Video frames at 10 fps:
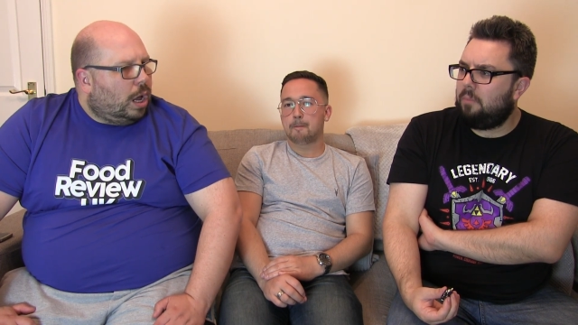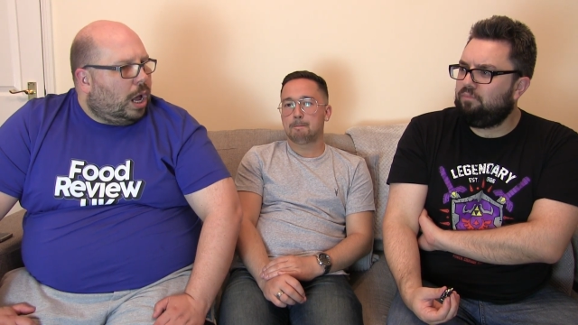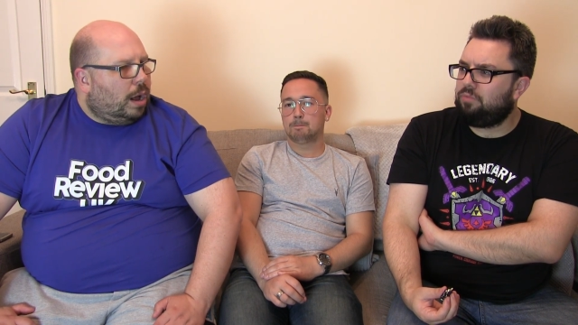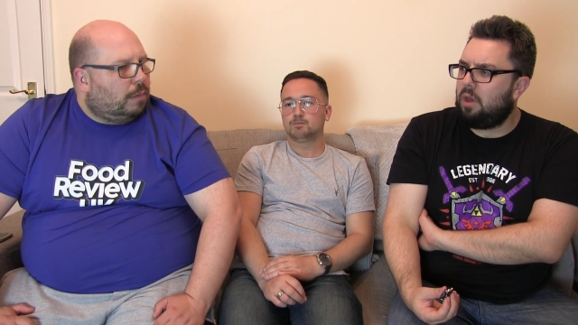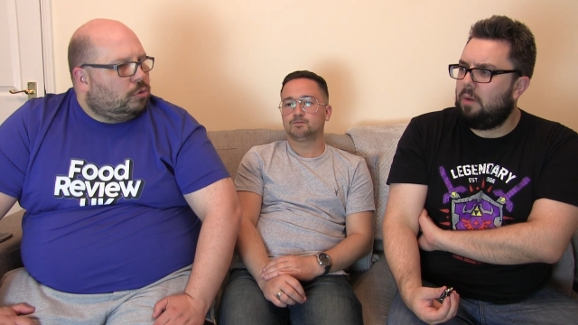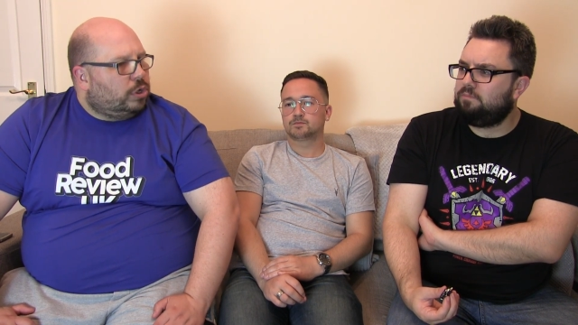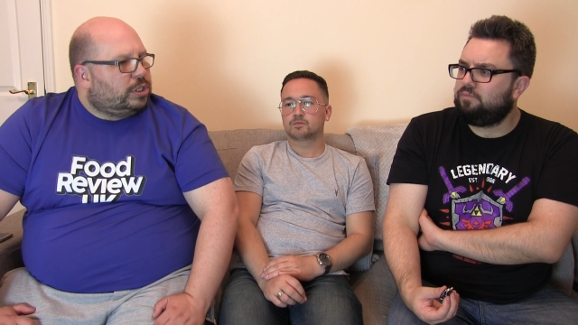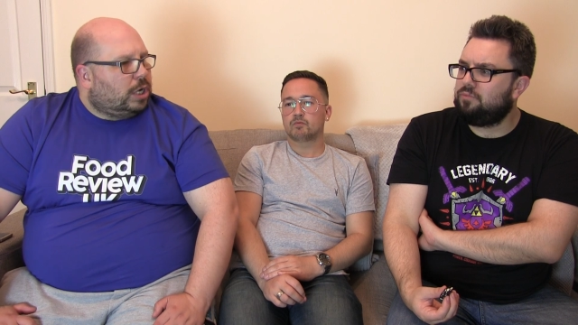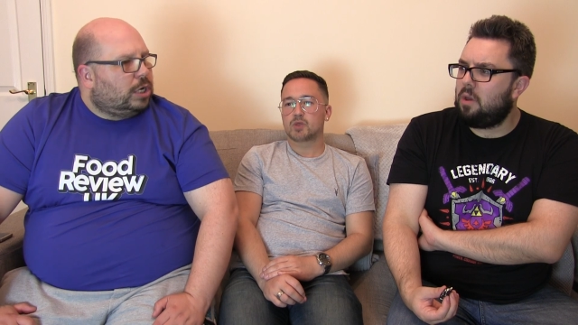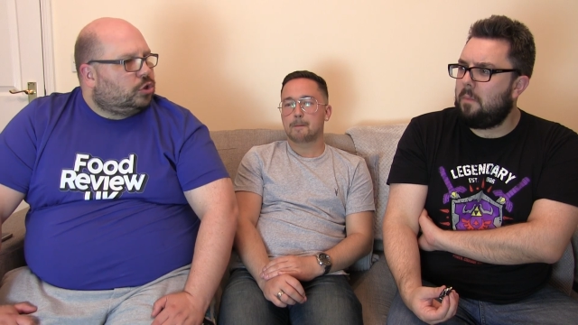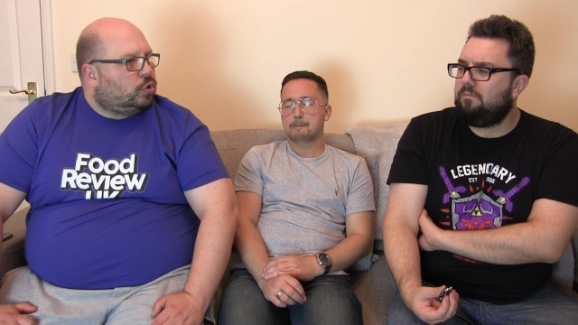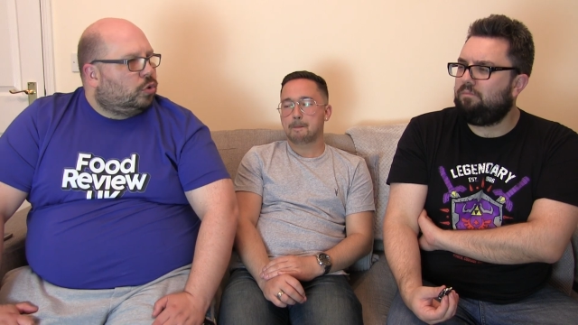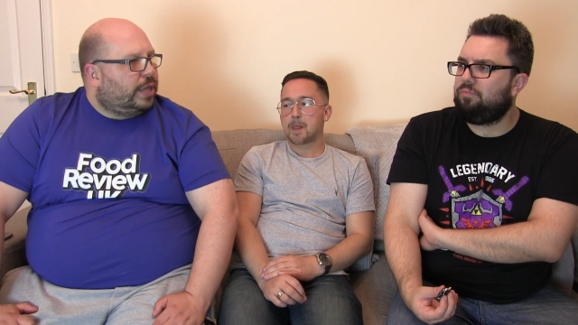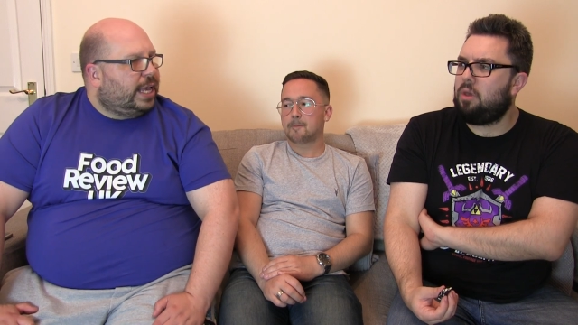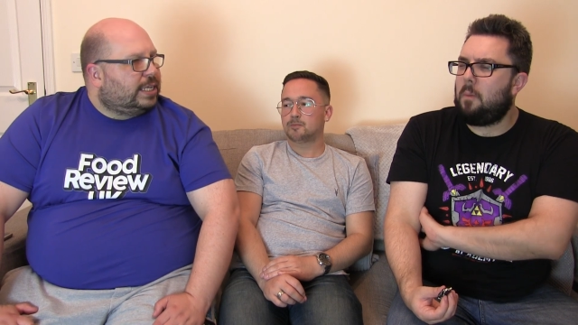Speaker 1: Uh, I'm not entirely
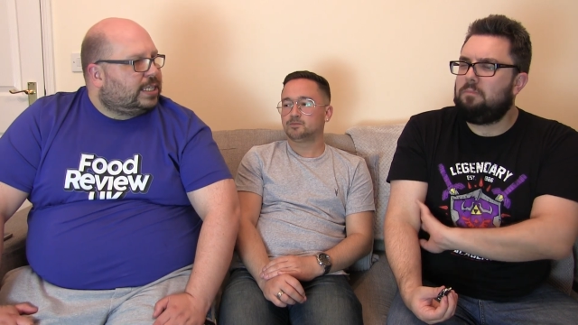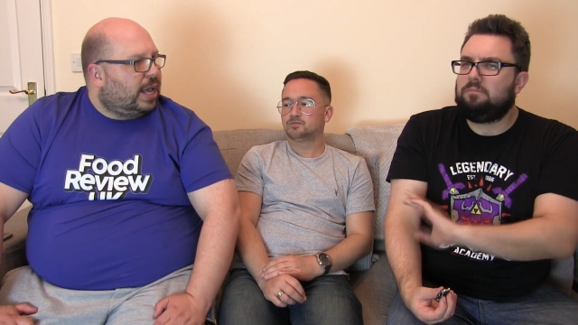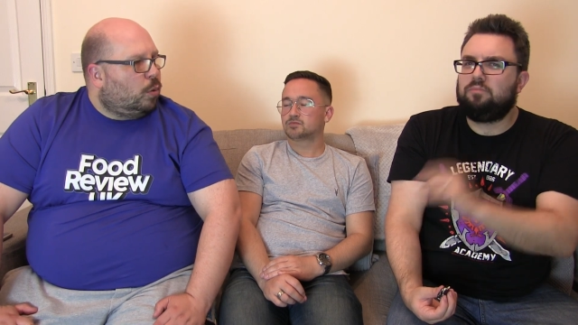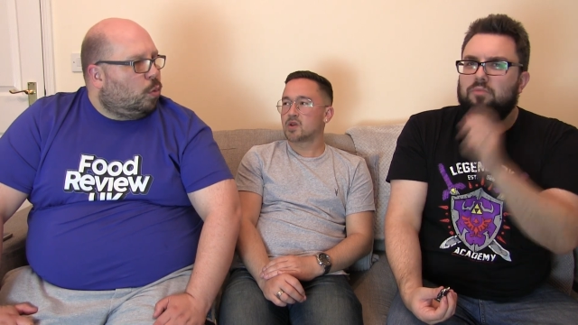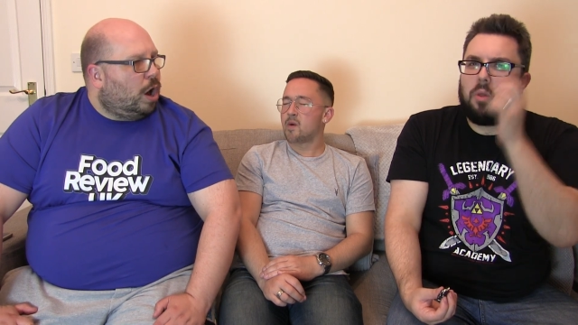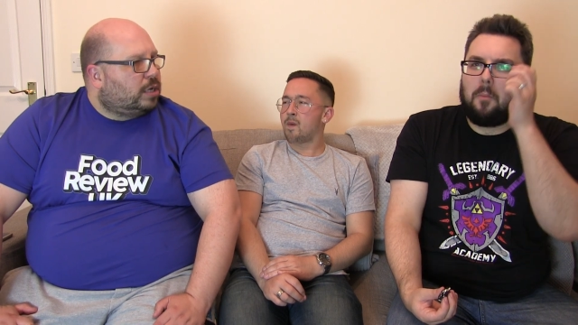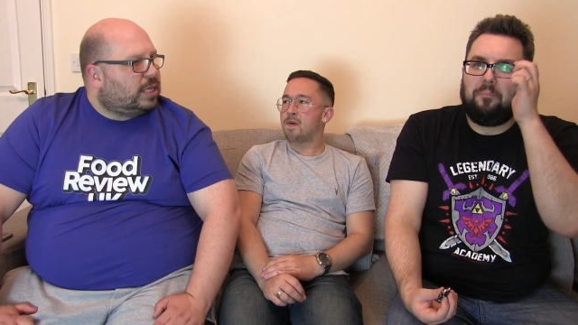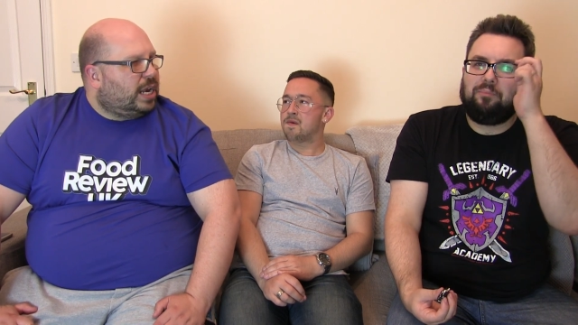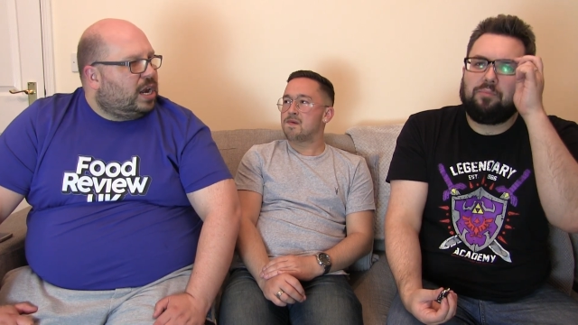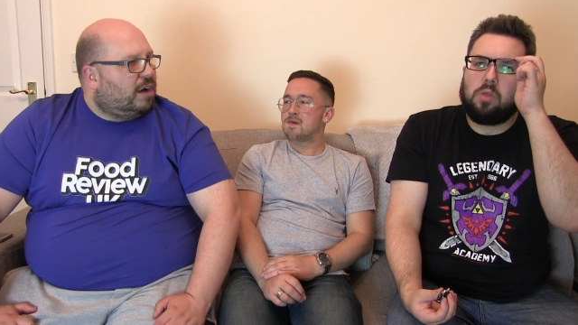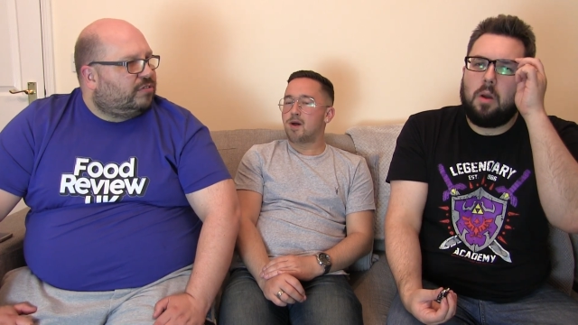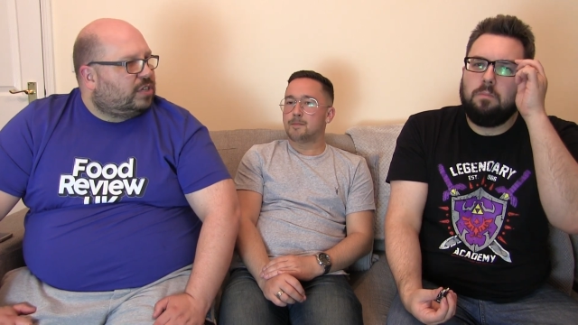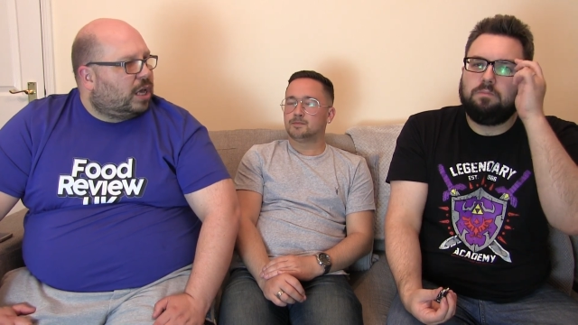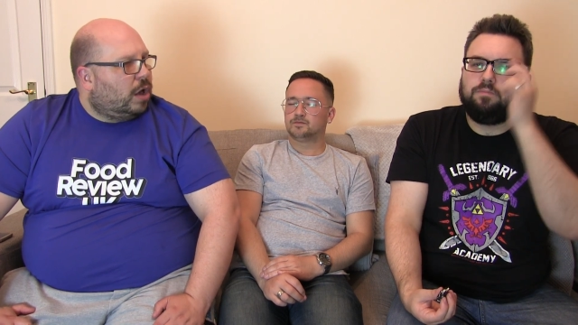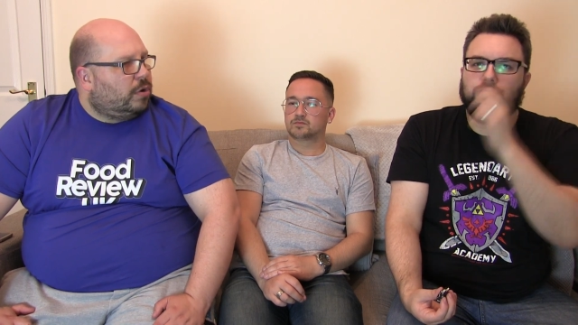sure that it, it, works enough
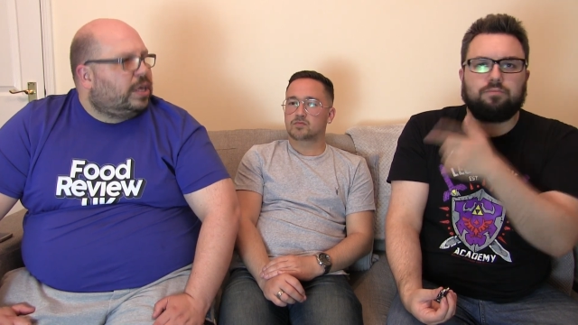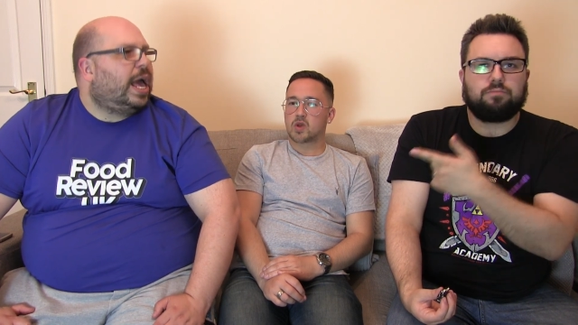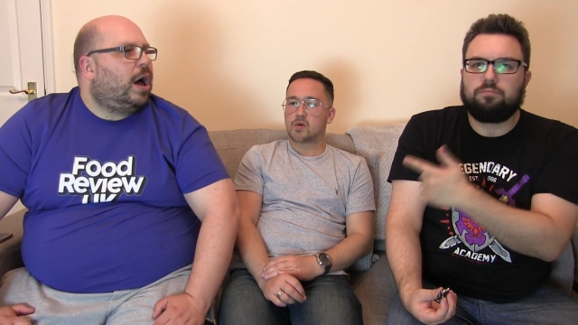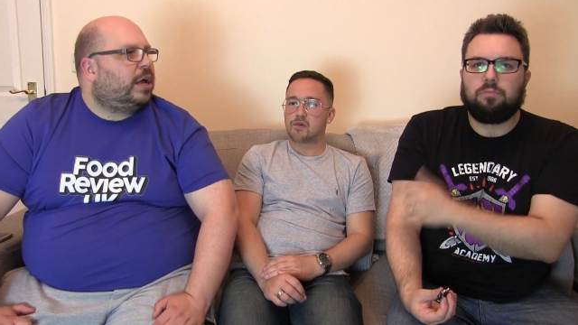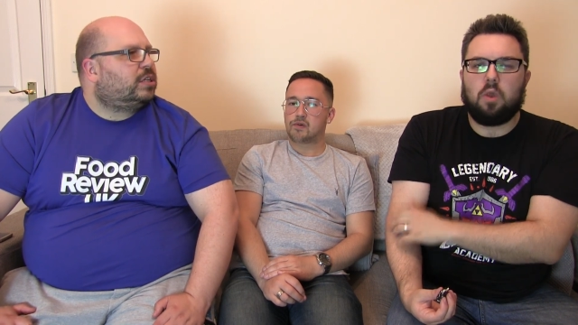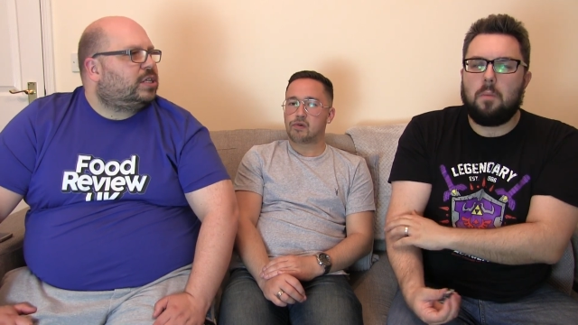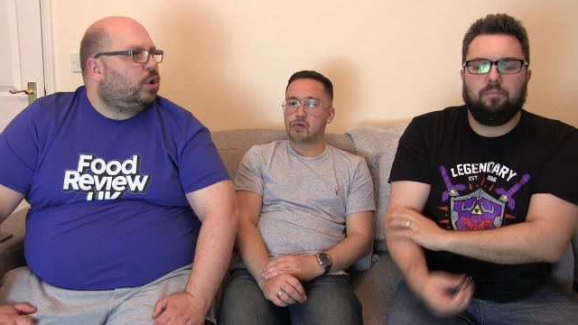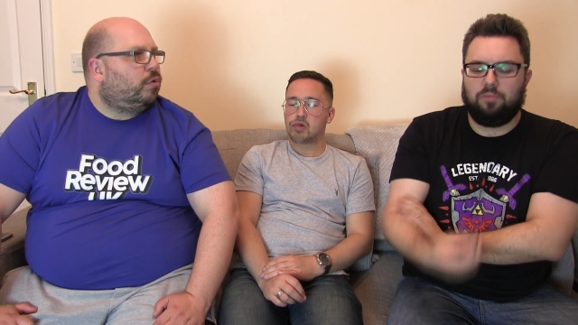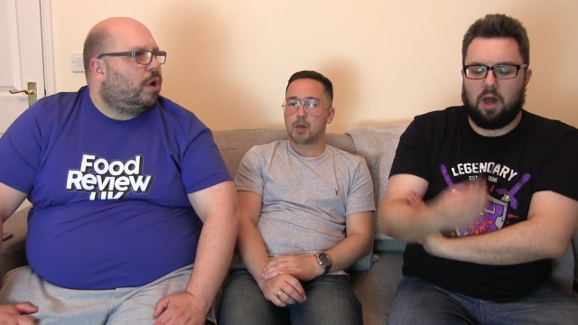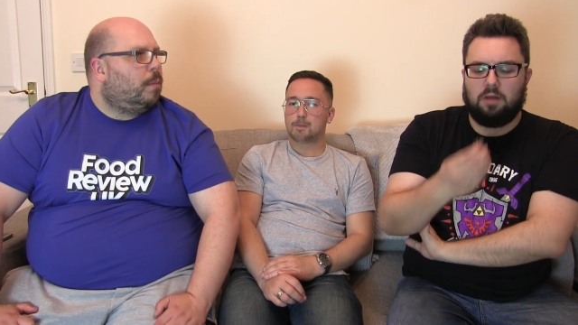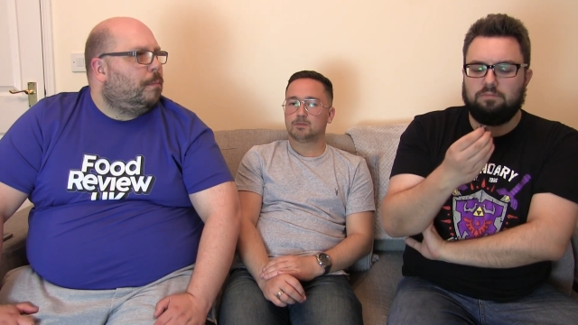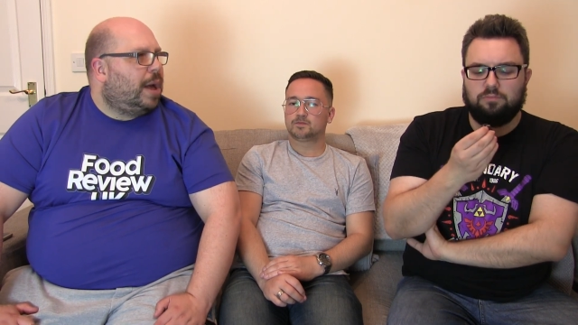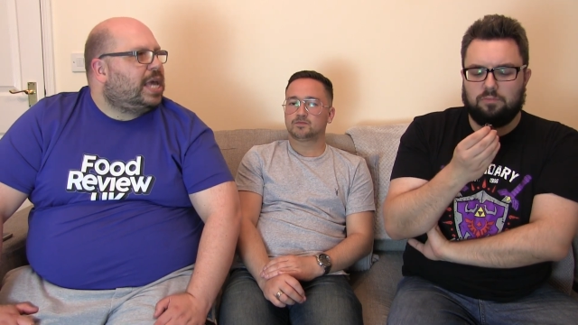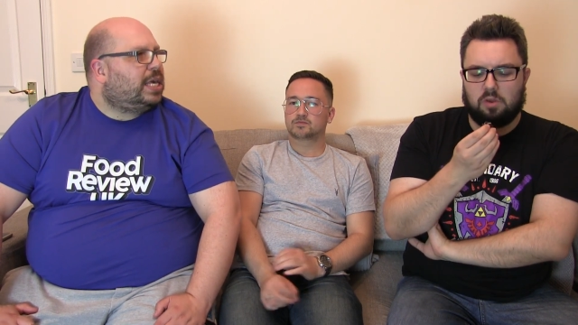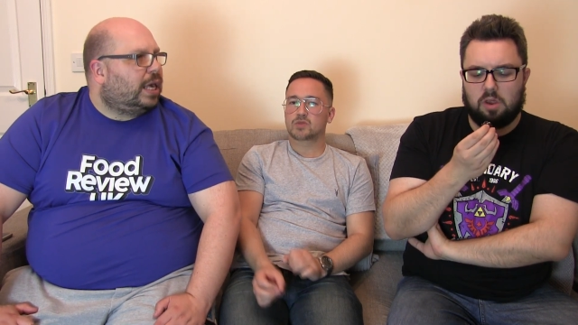to go. Yeah, I could see Oreo
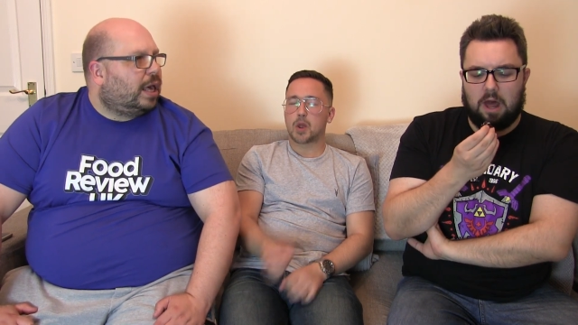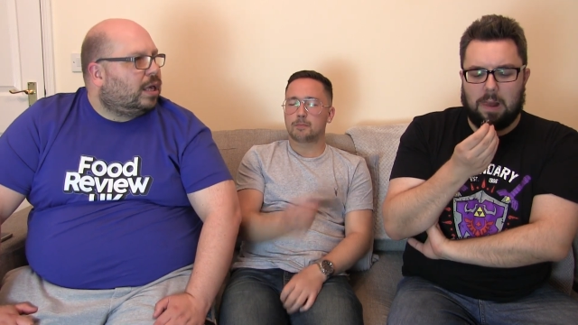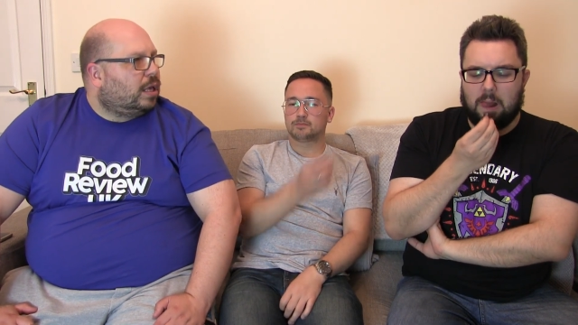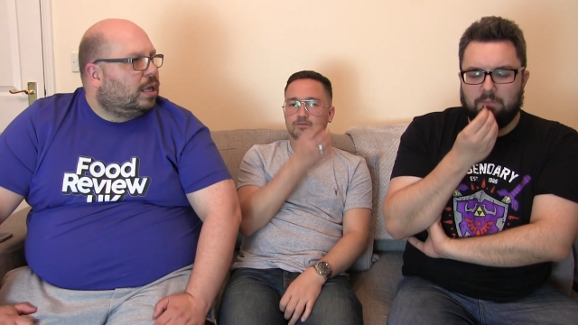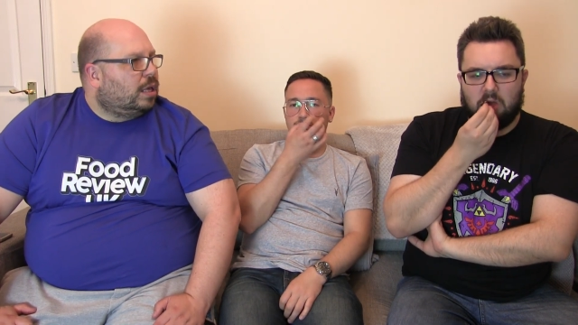making yeah. it,